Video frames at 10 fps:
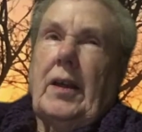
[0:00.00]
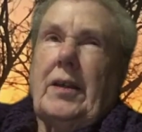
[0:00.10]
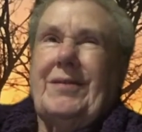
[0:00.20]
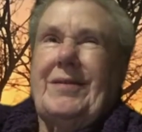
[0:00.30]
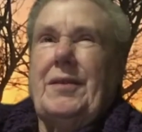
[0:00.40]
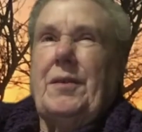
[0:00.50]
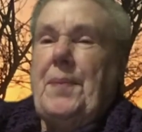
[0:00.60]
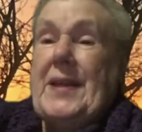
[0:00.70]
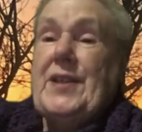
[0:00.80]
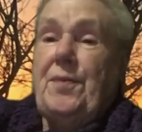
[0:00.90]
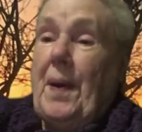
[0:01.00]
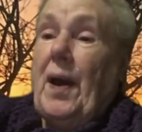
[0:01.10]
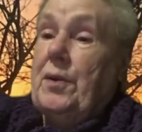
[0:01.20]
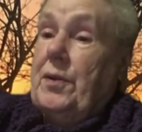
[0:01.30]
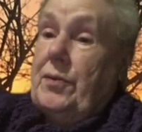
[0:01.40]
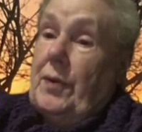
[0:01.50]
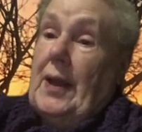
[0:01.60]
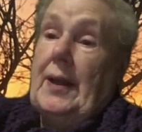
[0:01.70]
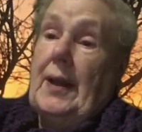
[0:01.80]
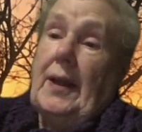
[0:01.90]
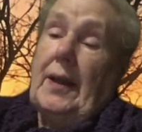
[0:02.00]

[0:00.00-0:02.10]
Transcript: Oh, a bit of both, really.